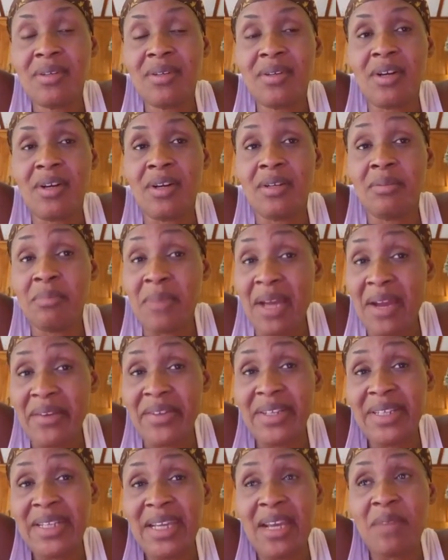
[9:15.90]

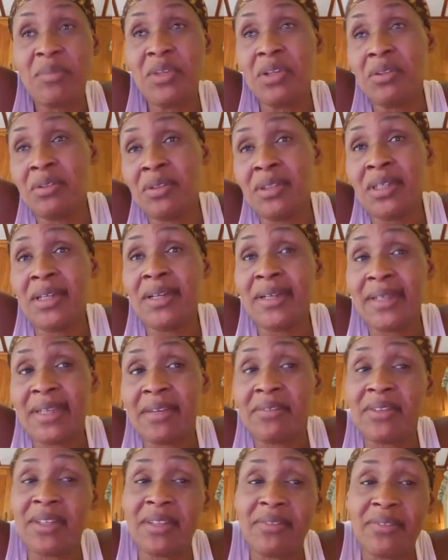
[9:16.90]
Unmarried Kemi Olunloyo
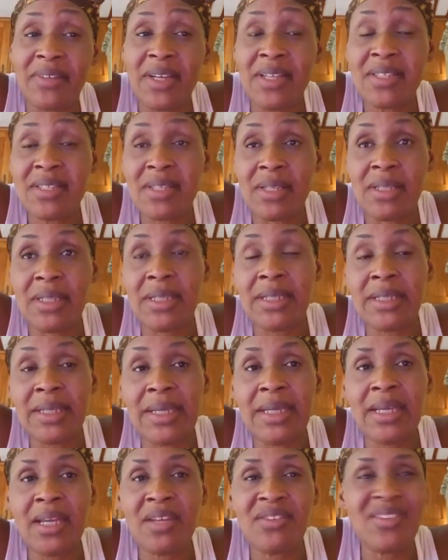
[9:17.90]
giving advice to
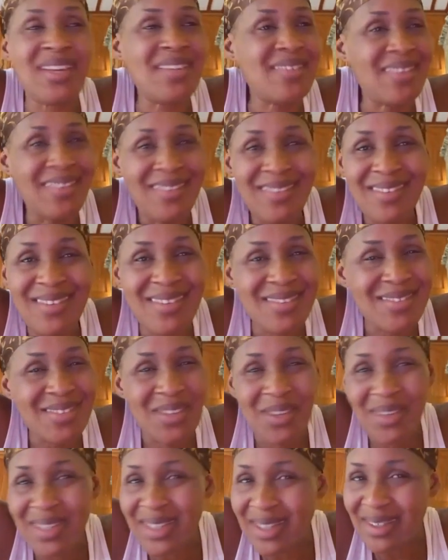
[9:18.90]
Linda Ikeji. I said, Linda's
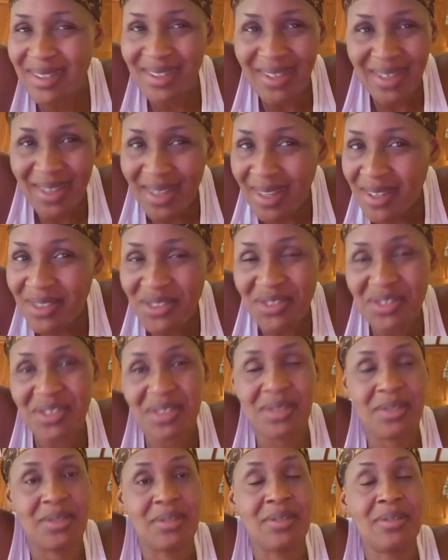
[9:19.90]
not
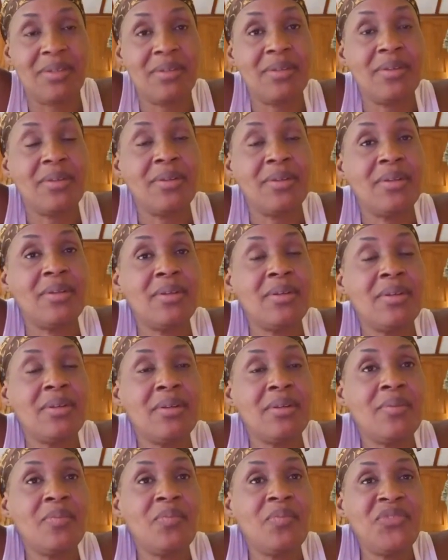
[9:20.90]
engaged.
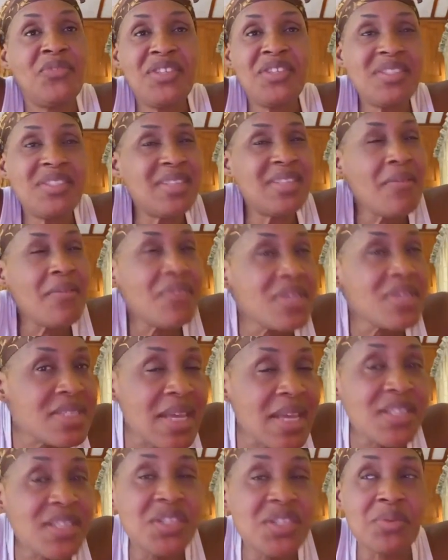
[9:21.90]
She's never
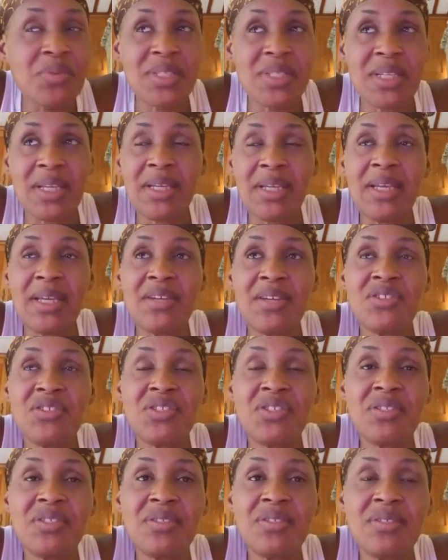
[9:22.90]
said she was
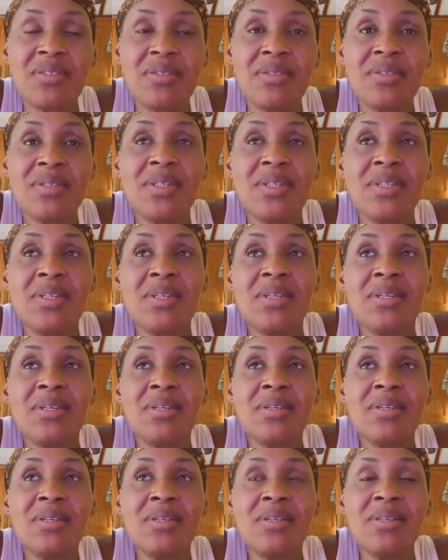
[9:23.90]
engaged.
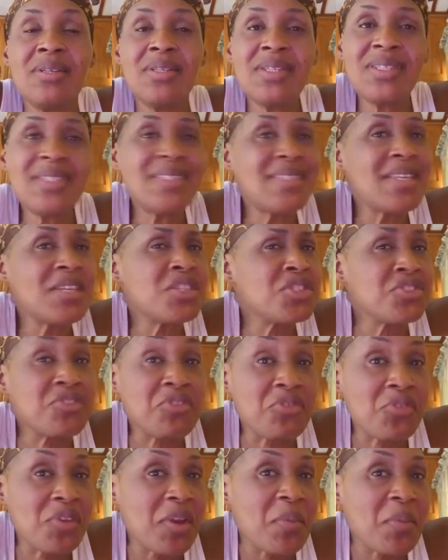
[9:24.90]
This is a
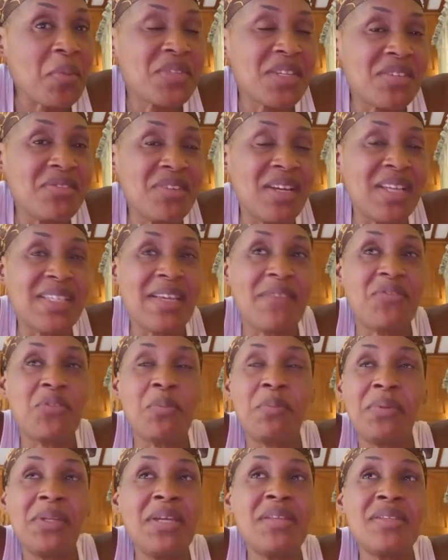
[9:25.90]
script, and you guys have to
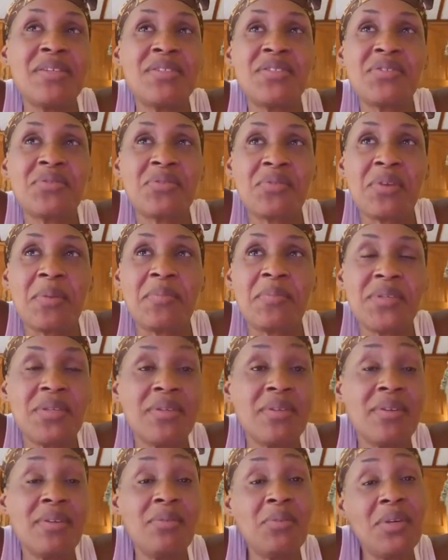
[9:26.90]
play this script.
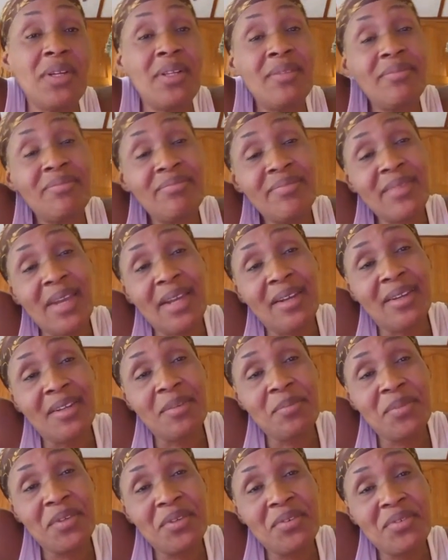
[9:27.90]
Well, I got
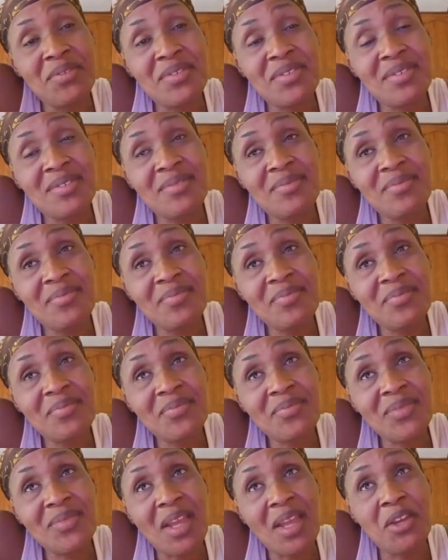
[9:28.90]
abused.
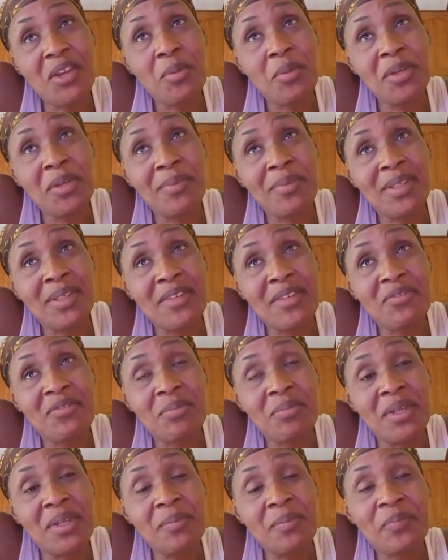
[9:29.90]
Nobody believed
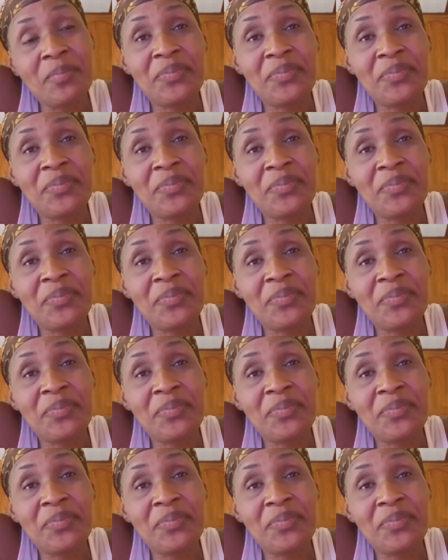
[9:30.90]
me.